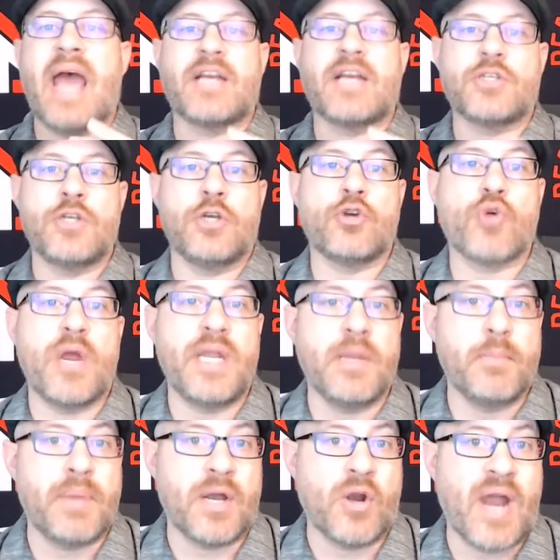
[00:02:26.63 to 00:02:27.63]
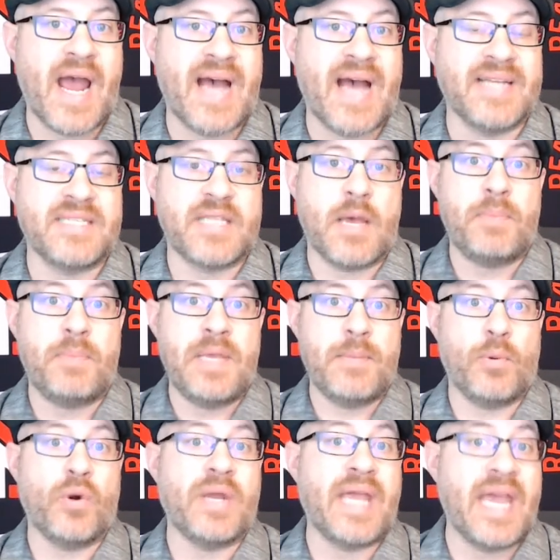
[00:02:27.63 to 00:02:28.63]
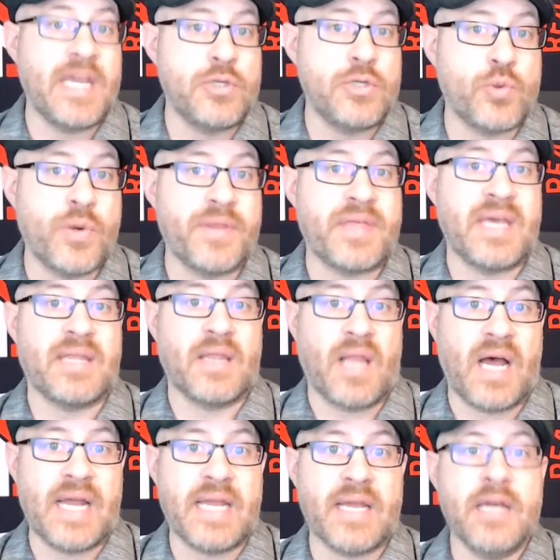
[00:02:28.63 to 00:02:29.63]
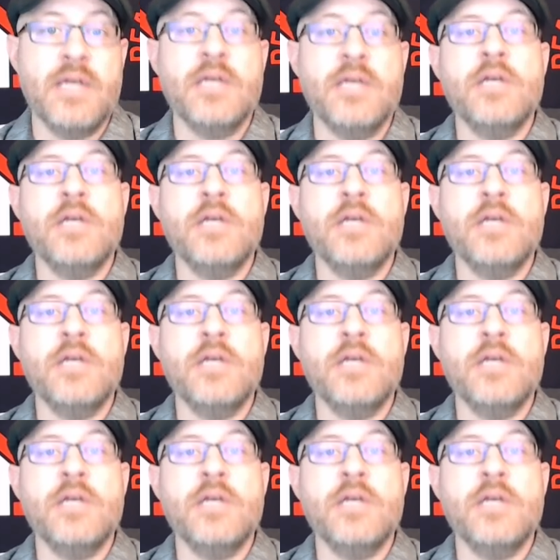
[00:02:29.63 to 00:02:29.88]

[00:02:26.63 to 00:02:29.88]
actually creating better ads that people engage with and like.